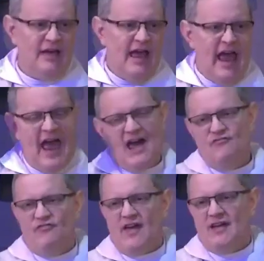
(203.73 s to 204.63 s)

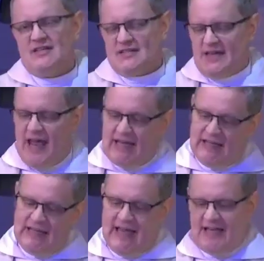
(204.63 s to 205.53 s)
Advent and
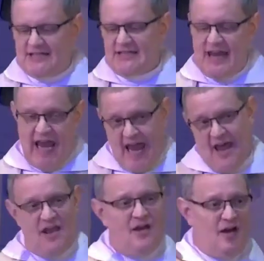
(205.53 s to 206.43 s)
Lent
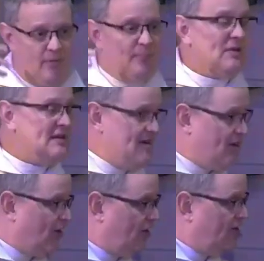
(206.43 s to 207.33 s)
can
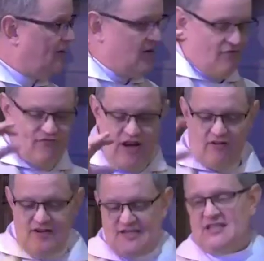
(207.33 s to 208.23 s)
appear
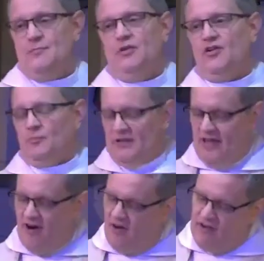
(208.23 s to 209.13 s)
very similar, but
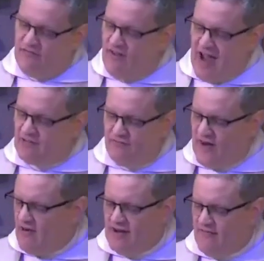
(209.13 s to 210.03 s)
they are in fact
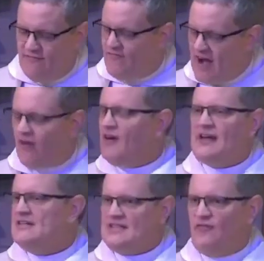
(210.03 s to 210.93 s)
very,
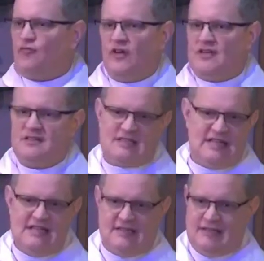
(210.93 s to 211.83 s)
very different
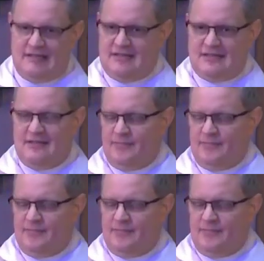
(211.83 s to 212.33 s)
seasons.